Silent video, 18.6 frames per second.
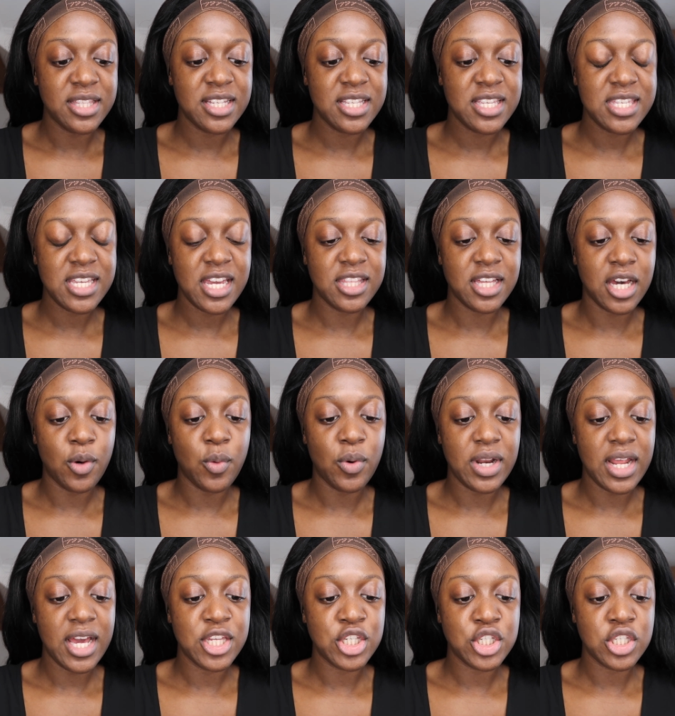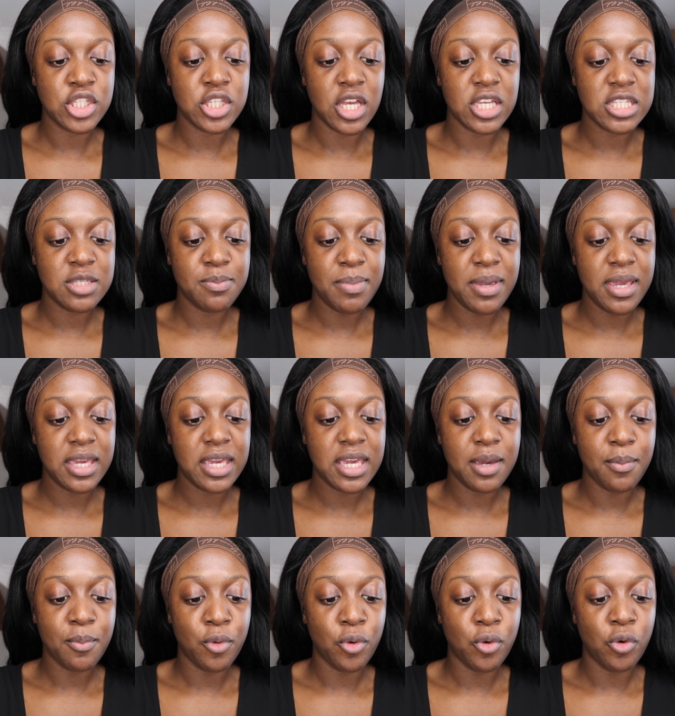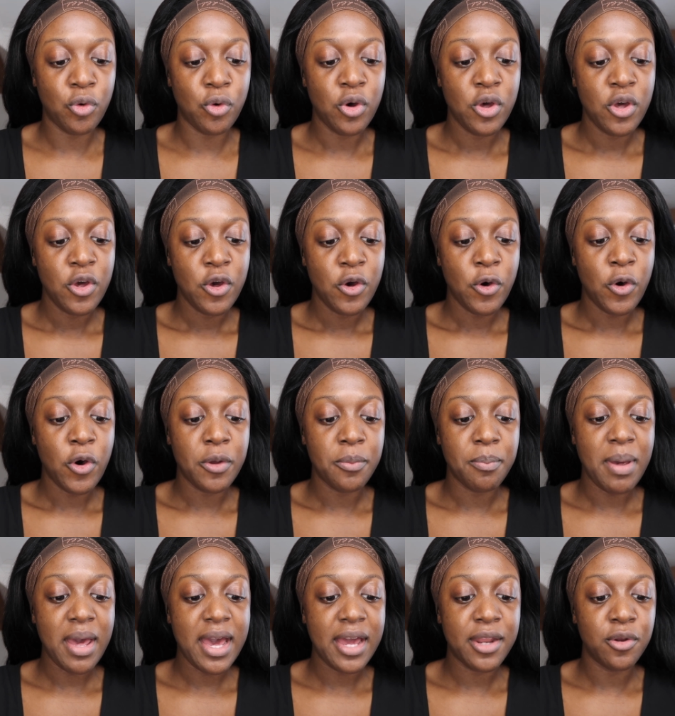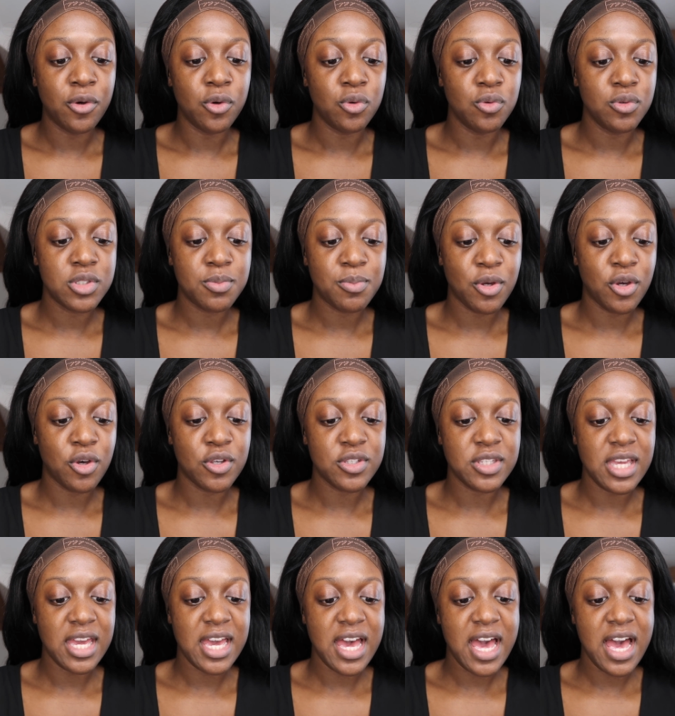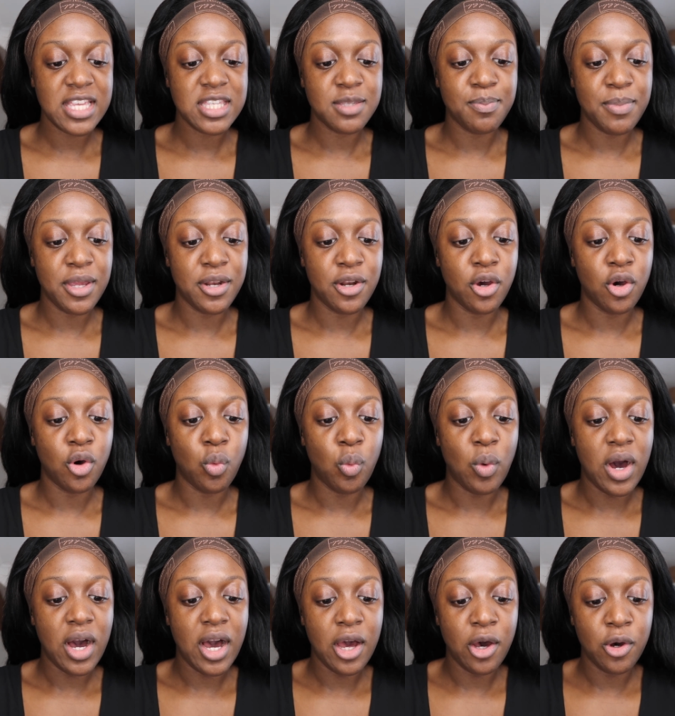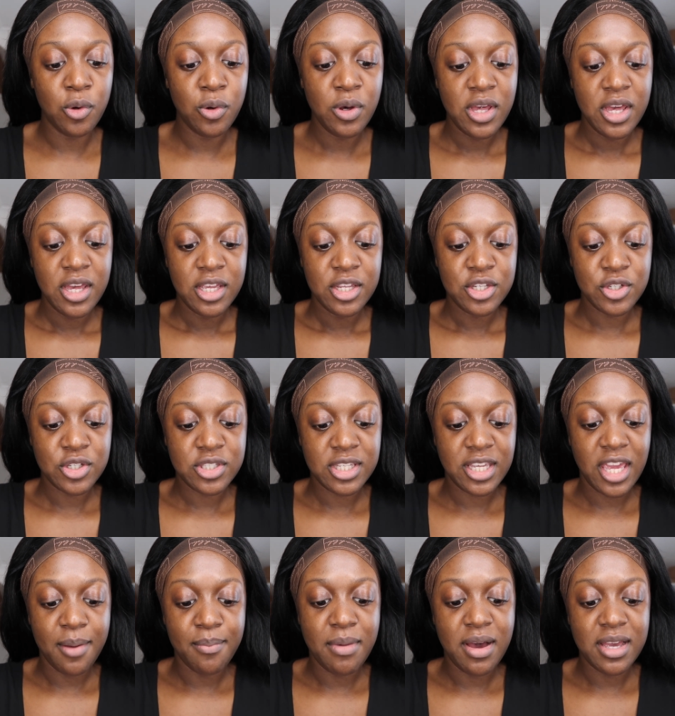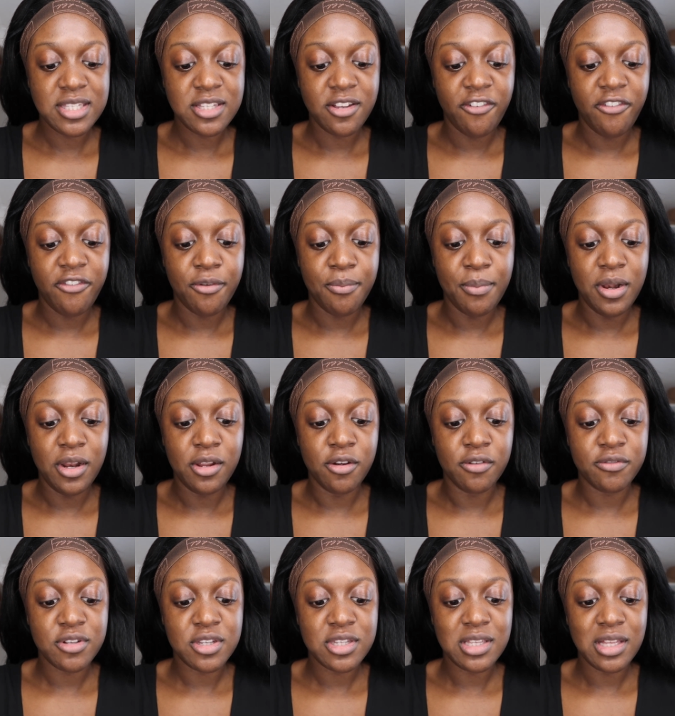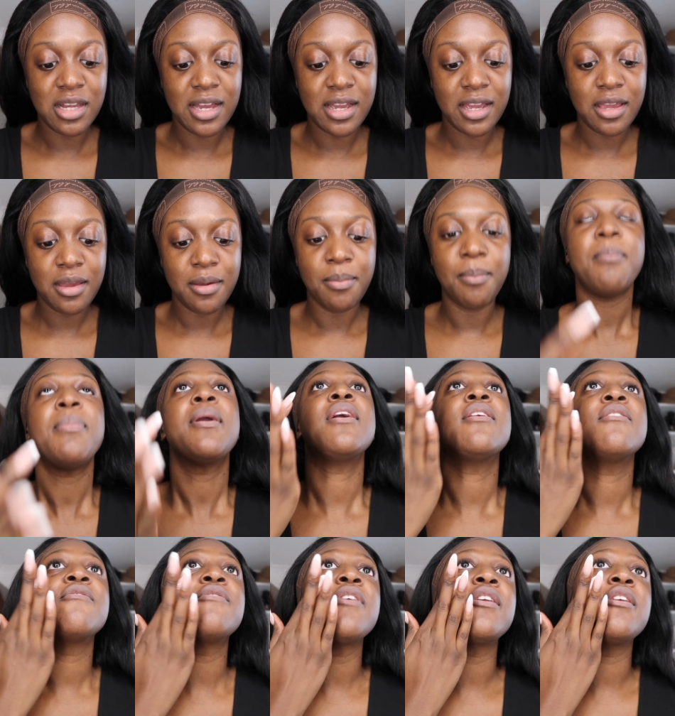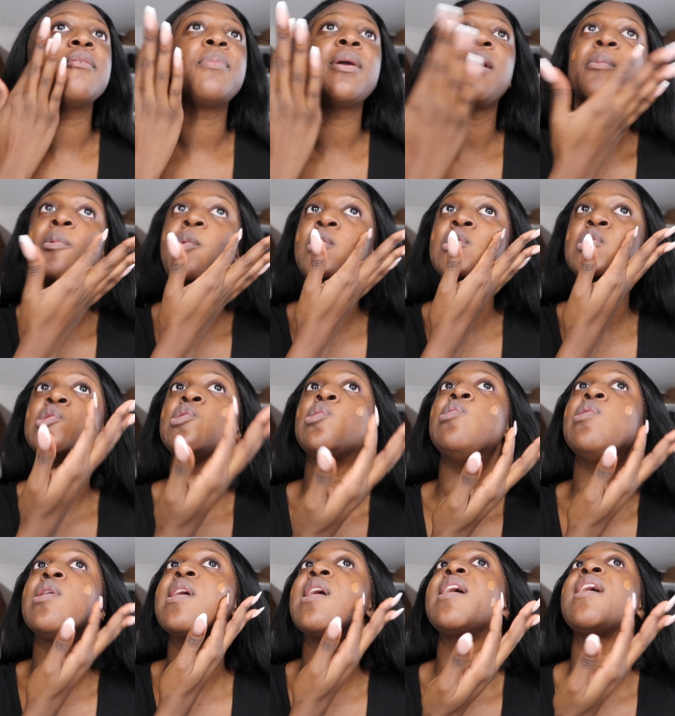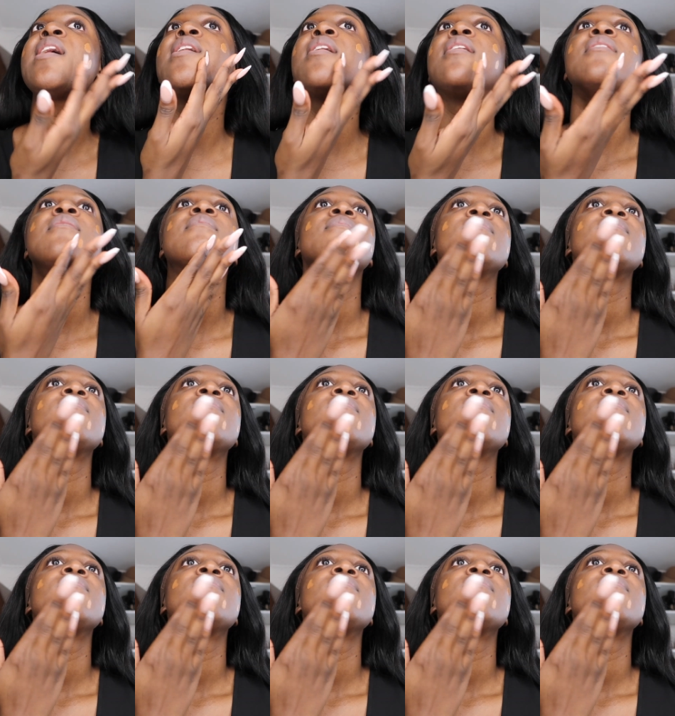I did say that I want to actually start speaking more on panels because it has been a while just to get myself familiar of just like being in front of people and talking.